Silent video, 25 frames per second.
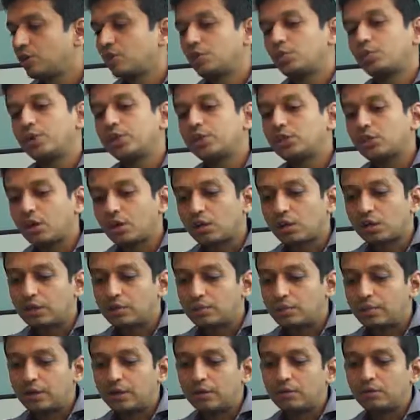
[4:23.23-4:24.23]
We're talking
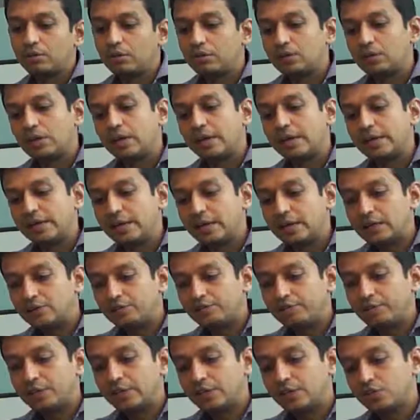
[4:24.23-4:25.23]
about
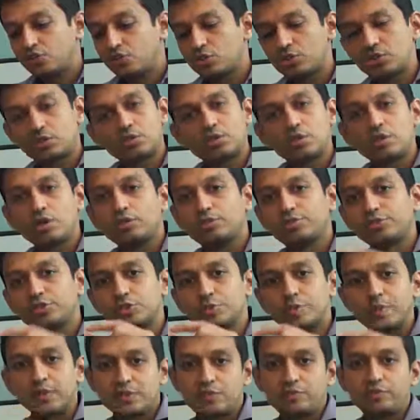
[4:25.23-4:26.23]
identification of a
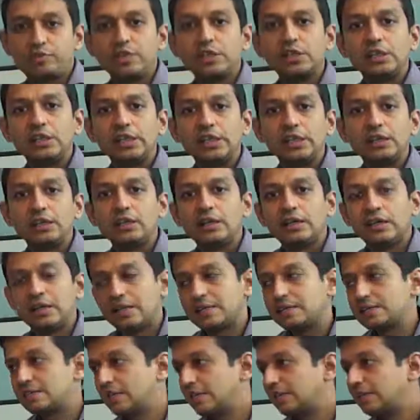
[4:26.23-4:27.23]
specific need.
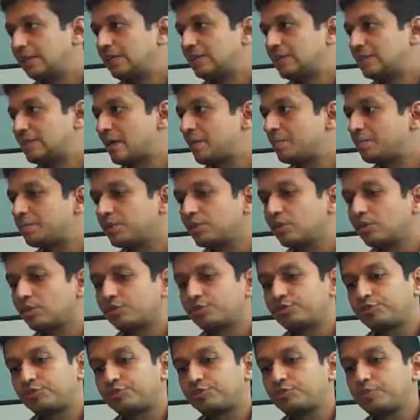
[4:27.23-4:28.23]
Let's take the example
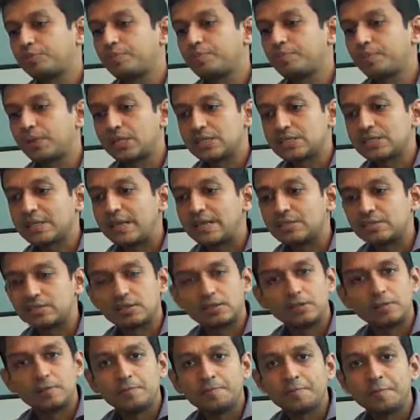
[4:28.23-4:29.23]
of breast
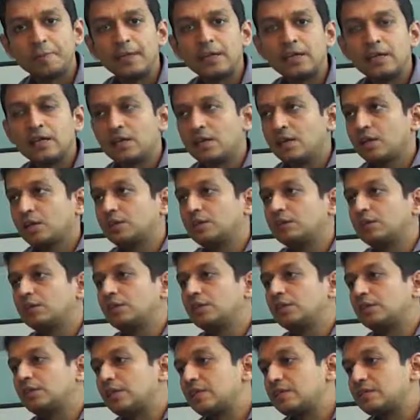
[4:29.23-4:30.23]
cancer.
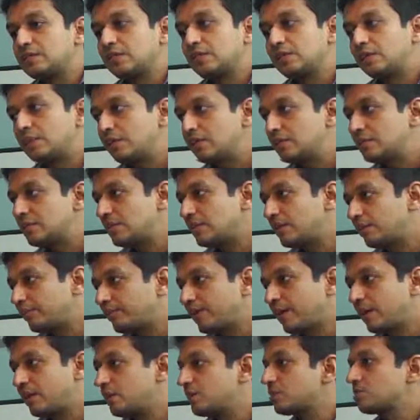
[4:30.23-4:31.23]
There's increasing
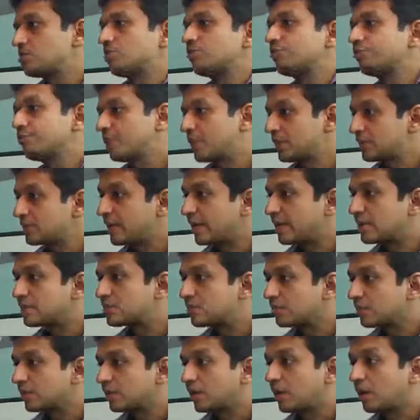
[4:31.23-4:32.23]
awareness of breast
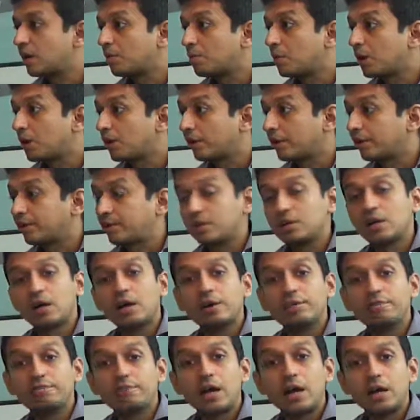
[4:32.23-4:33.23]
cancer in our market, in our
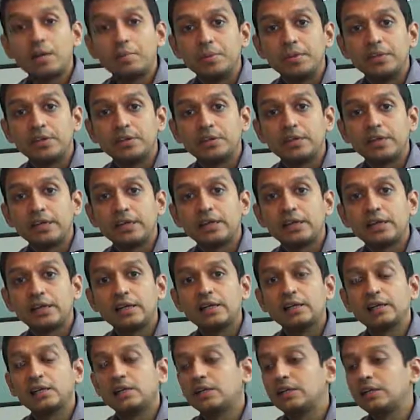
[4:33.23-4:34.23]
environment, right?
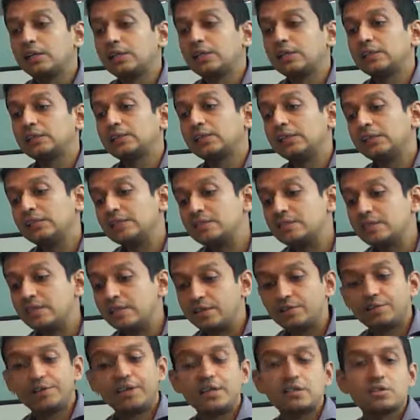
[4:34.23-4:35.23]
And the
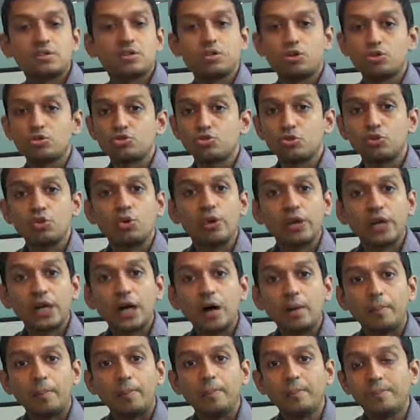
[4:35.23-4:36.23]
incident rates are also going
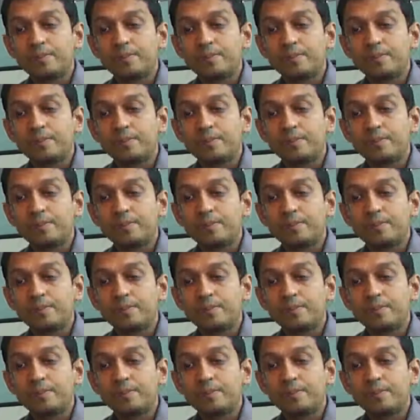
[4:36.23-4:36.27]
up.